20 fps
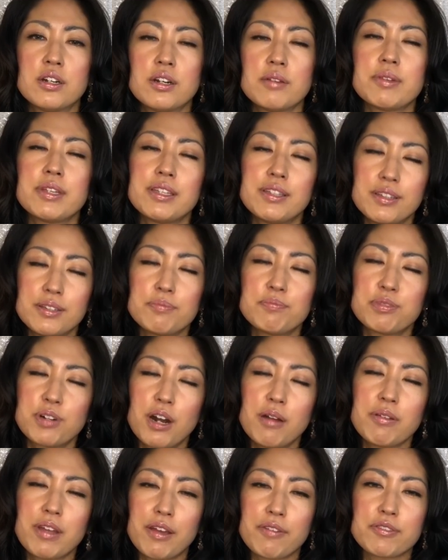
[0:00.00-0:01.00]
I mean, you
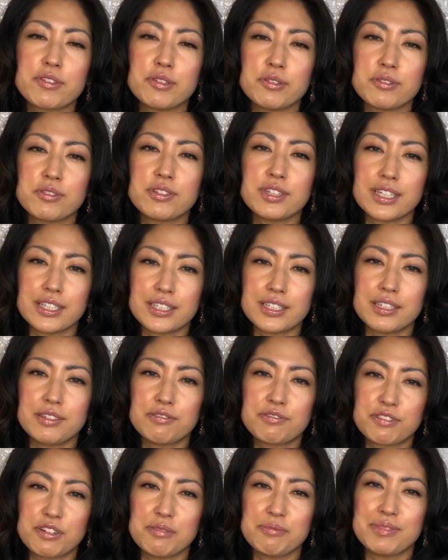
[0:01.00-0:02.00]
probably have to guess
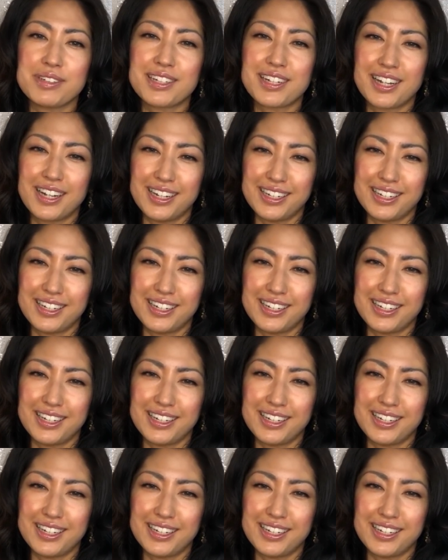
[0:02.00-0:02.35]
it from the